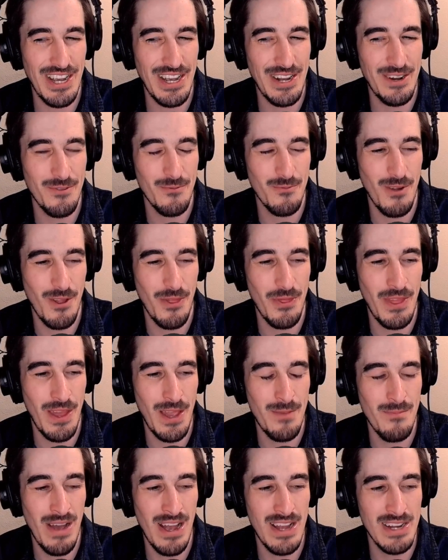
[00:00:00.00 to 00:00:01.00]
and what they
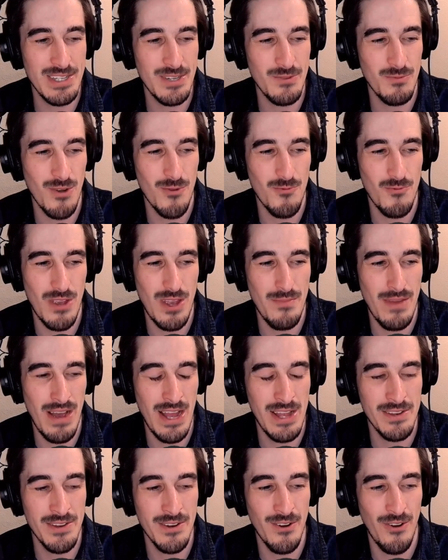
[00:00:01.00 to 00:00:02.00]
meant and what we
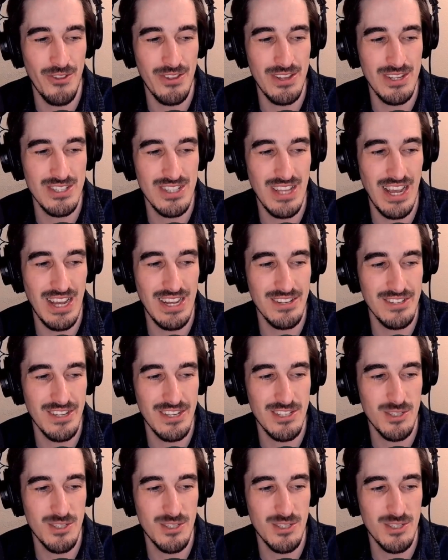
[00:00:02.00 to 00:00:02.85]
meant and all these things,